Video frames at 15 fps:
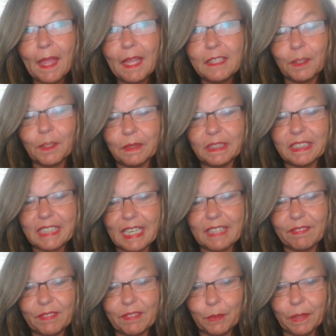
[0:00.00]
So instead
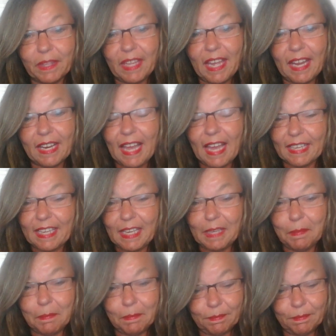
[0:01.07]
of doing that, I
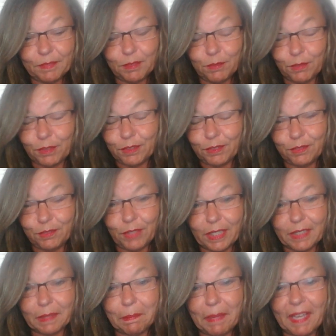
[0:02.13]
came
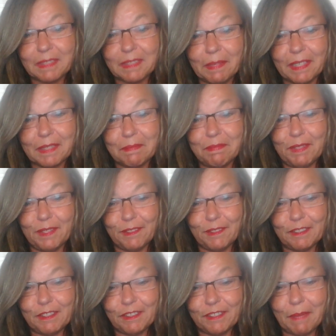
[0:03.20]
directly back to my computer
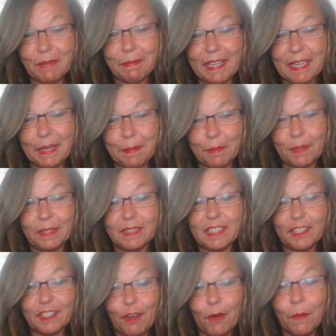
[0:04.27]
and turned on my camera and
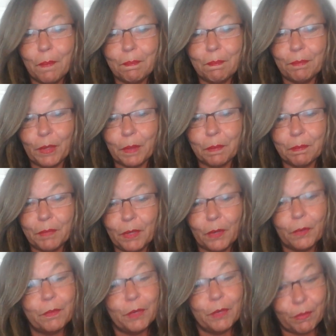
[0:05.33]
said, no, no,
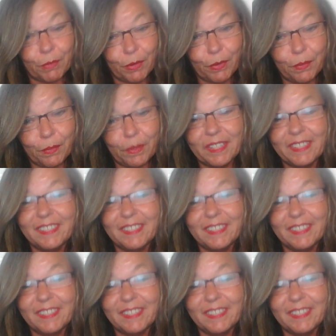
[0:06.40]
no, no, no.